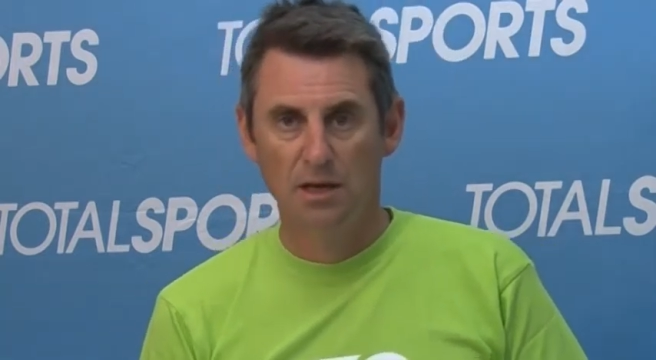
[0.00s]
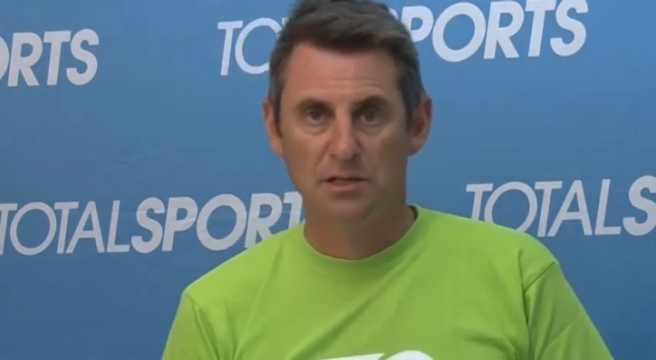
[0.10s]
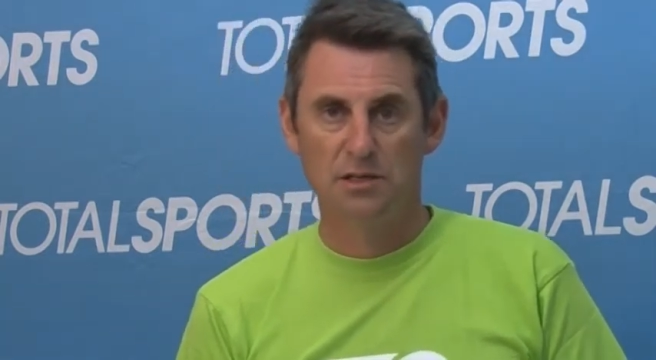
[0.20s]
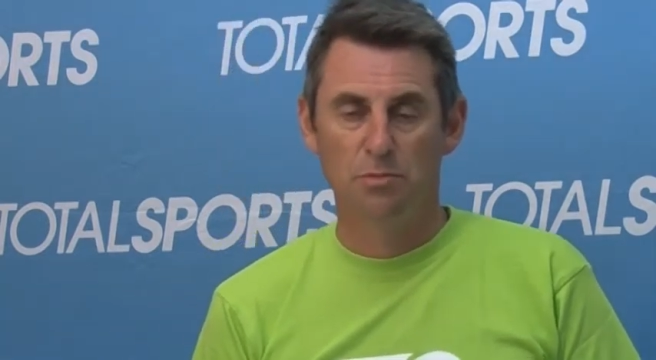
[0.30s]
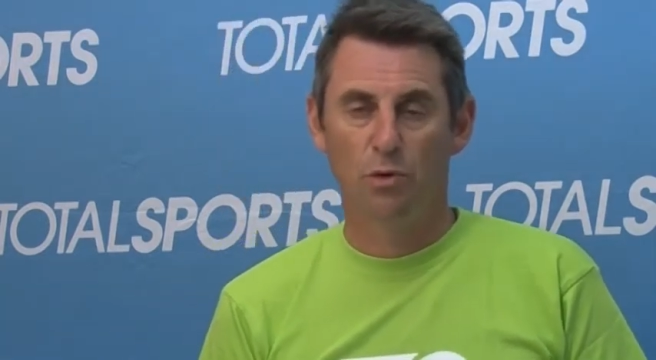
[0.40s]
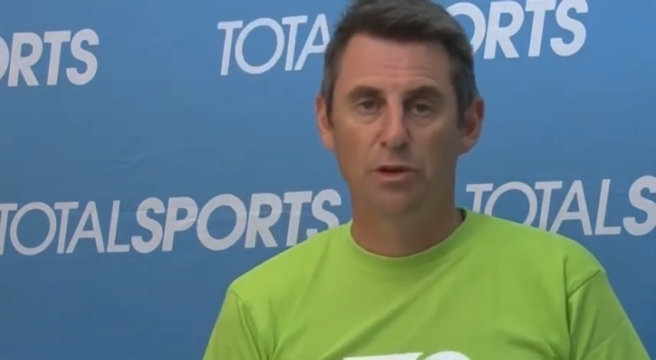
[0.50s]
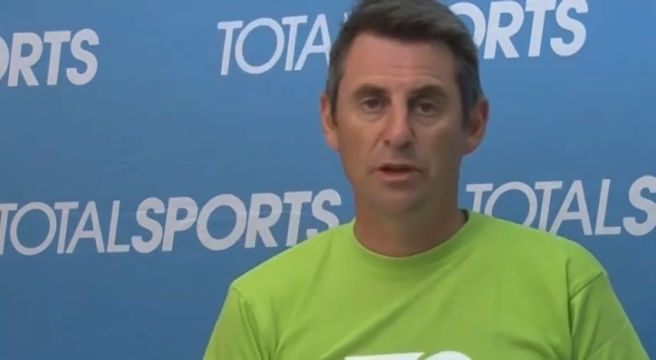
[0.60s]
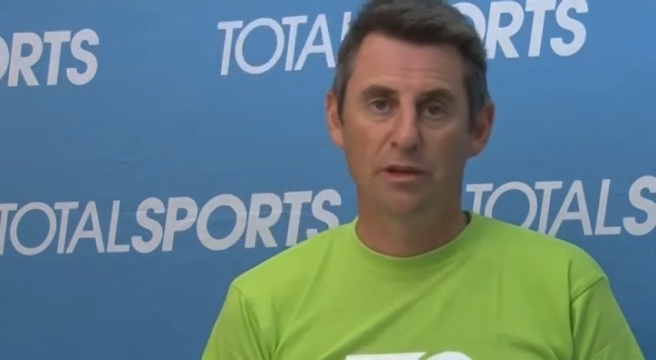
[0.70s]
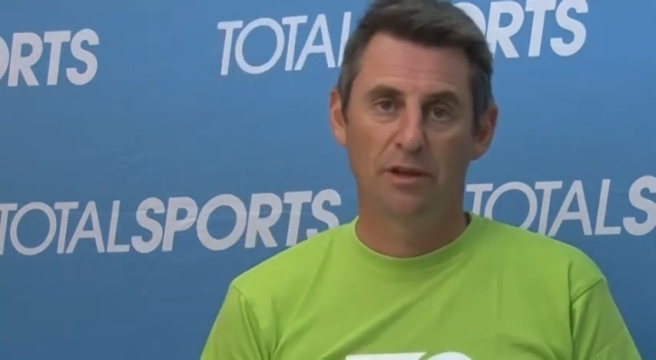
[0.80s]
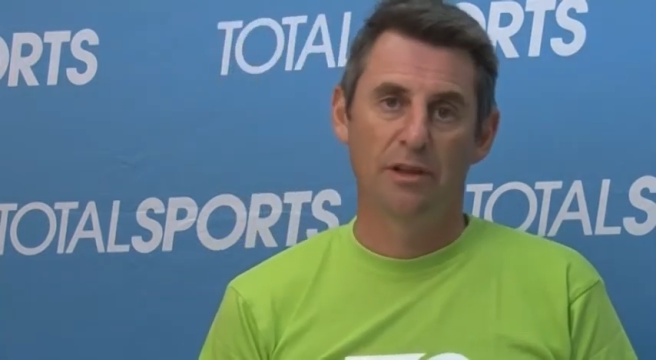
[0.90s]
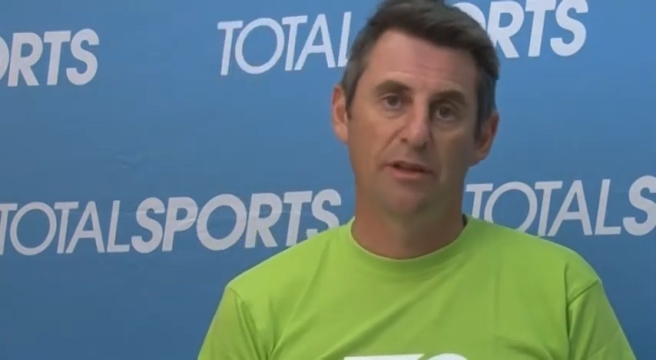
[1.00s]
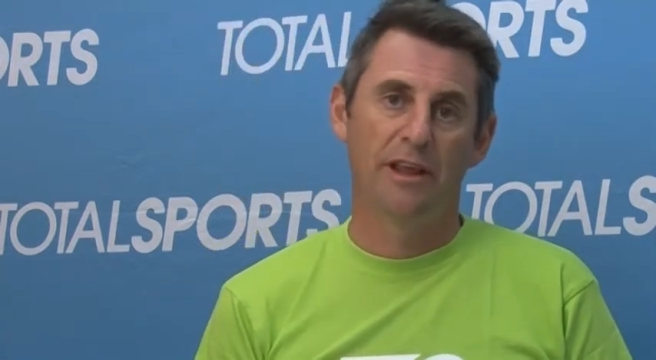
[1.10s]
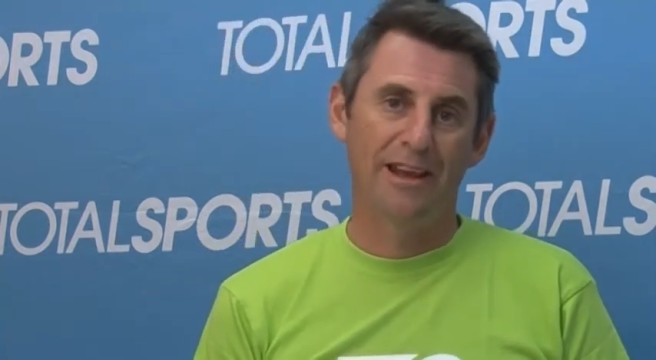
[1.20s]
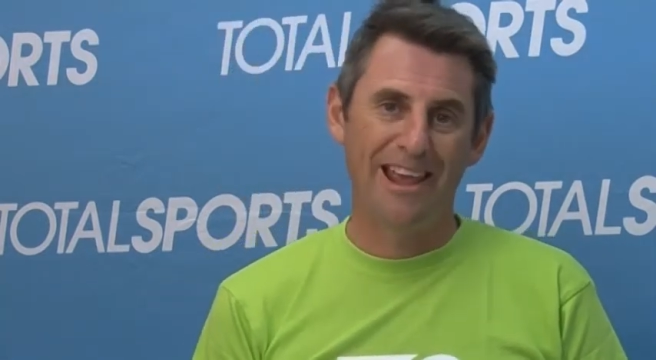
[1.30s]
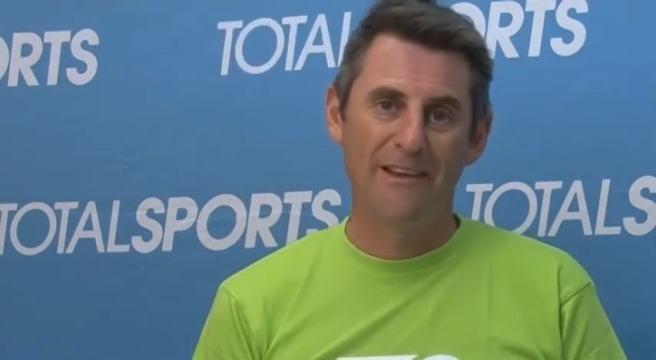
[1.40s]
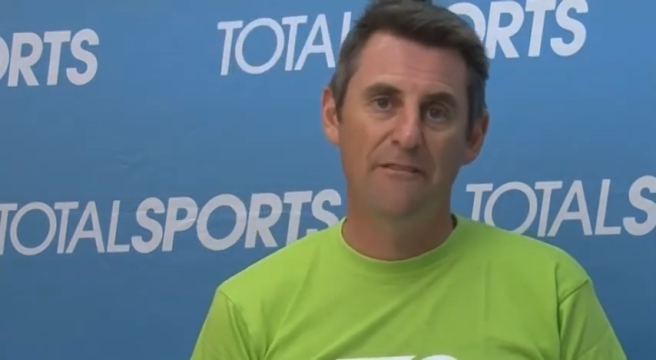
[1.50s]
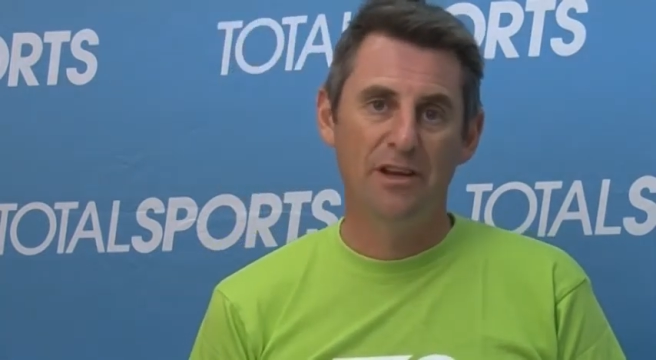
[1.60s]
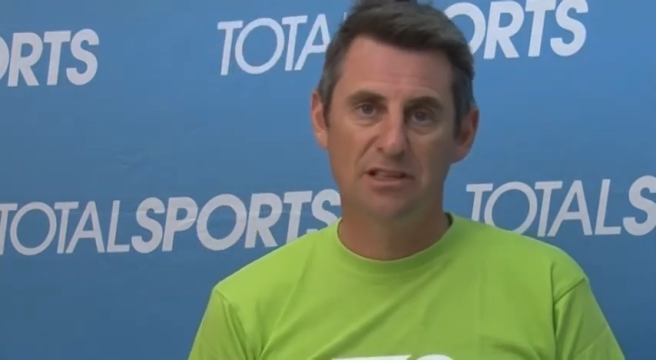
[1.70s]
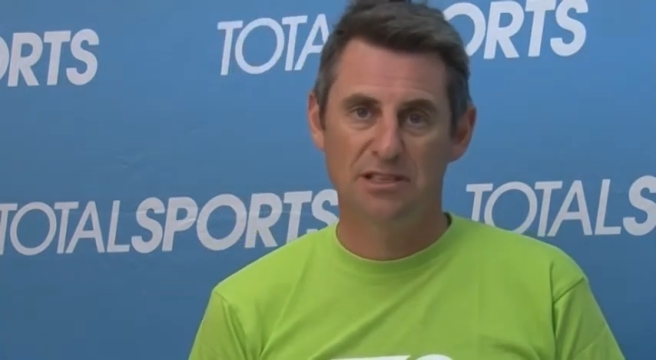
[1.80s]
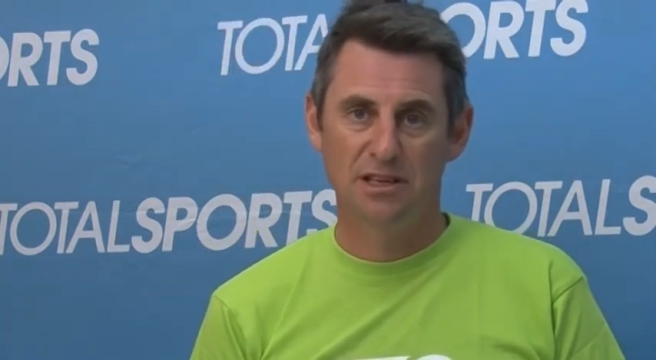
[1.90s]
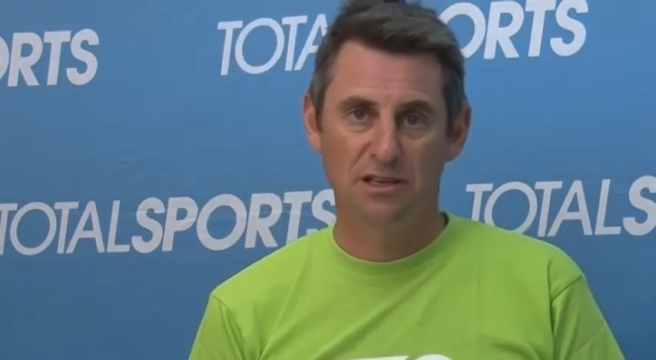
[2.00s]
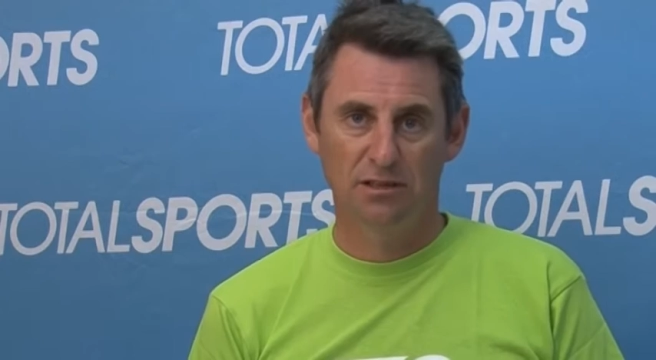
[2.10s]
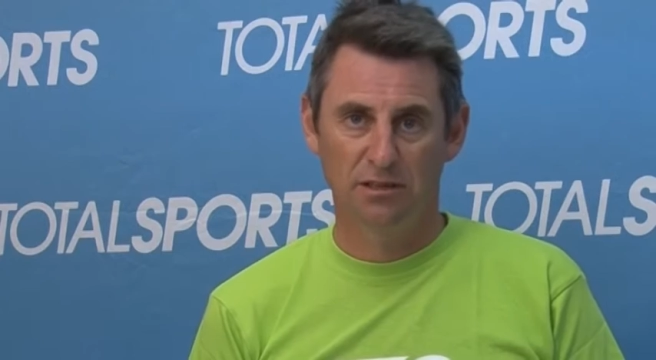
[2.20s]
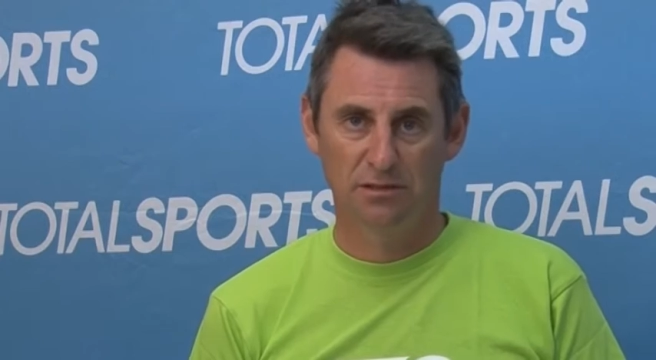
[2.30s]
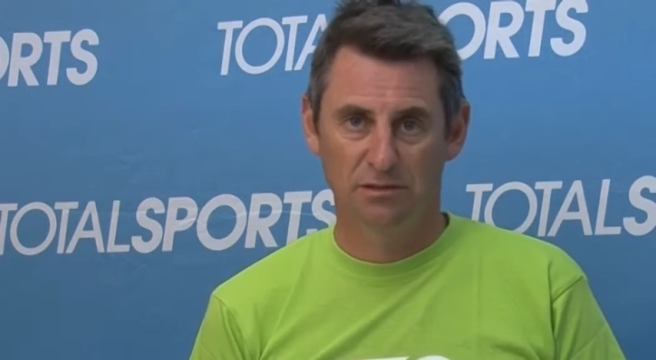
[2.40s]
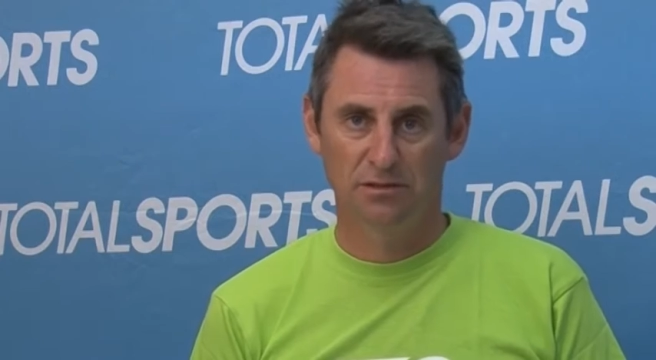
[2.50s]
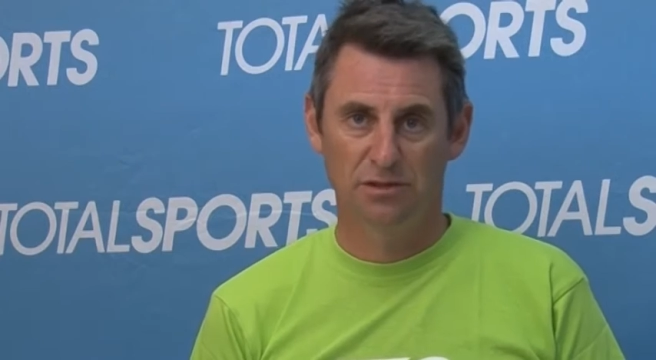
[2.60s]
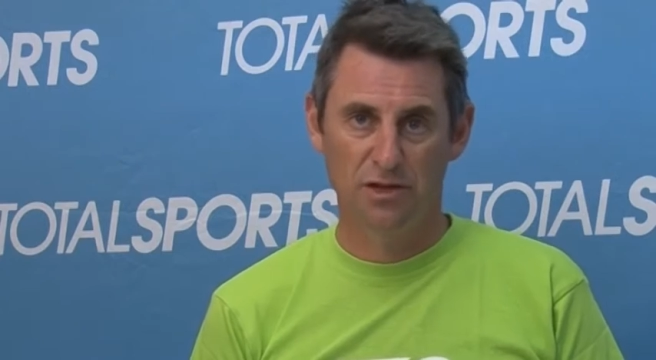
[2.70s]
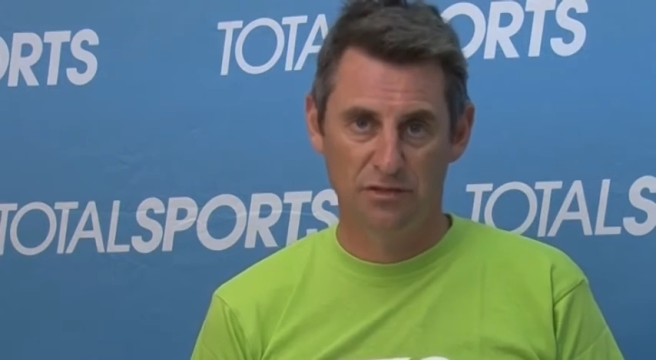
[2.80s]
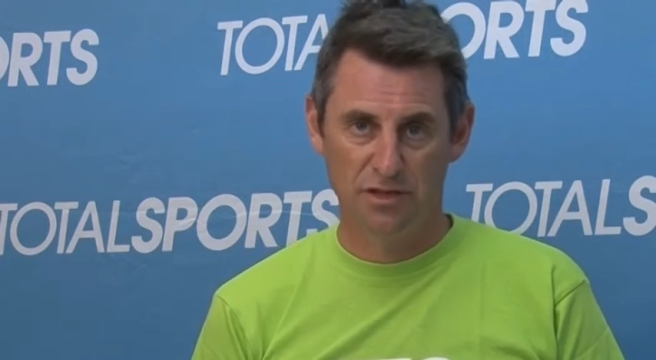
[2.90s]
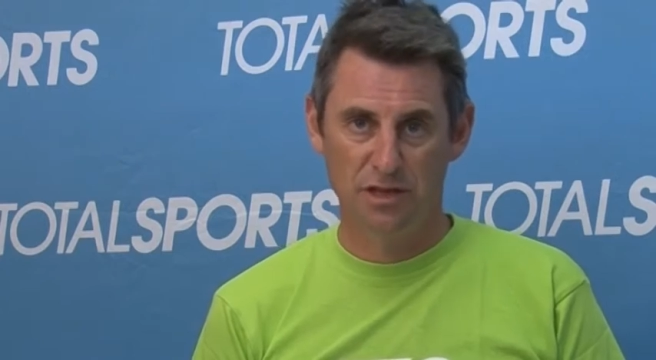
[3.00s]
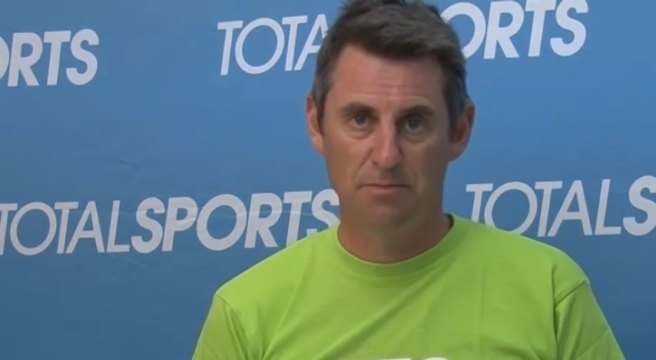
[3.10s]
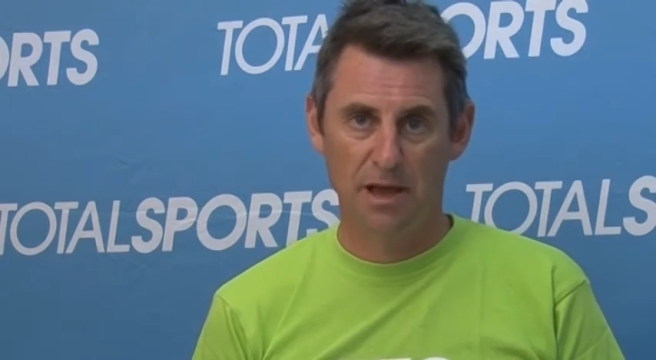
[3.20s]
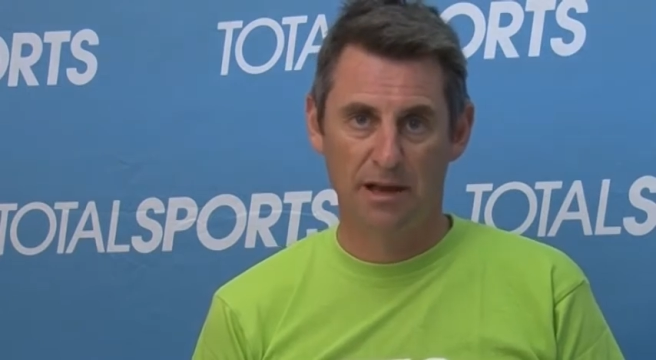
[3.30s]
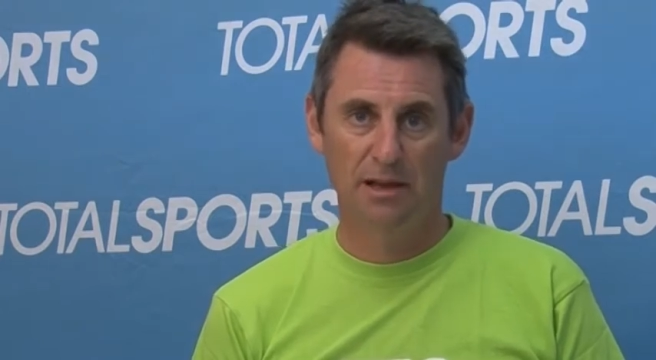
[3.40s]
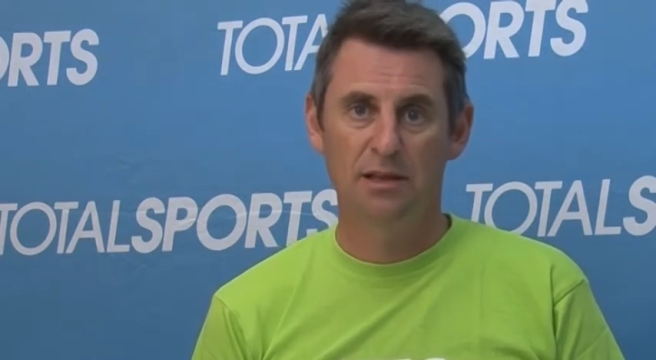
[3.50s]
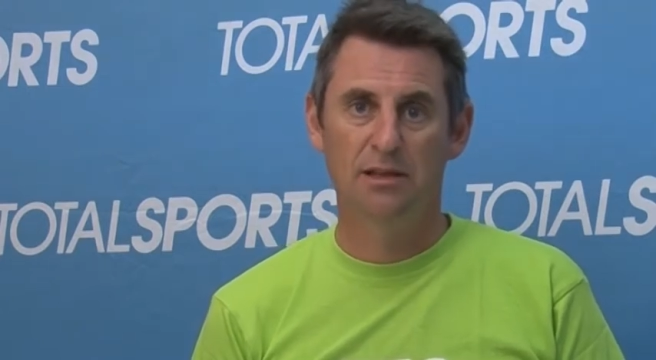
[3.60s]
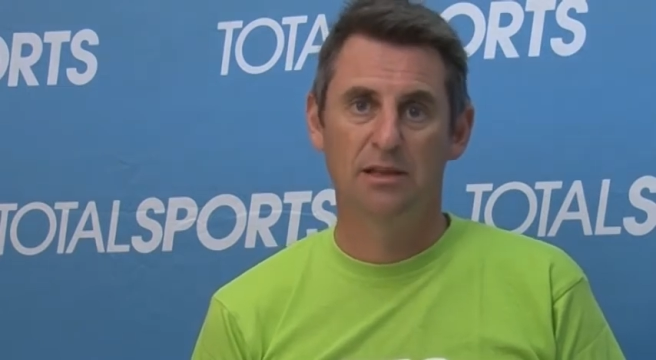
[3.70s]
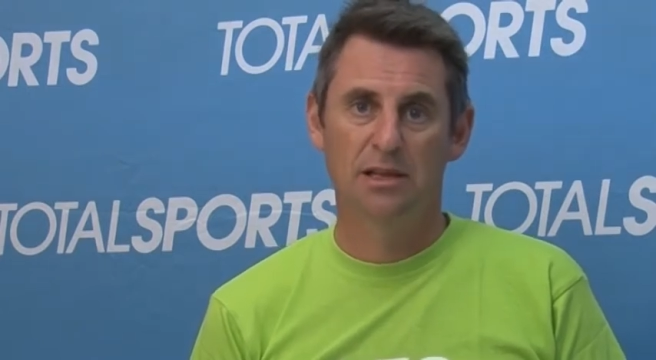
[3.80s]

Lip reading: It's important that every single Surfski paddler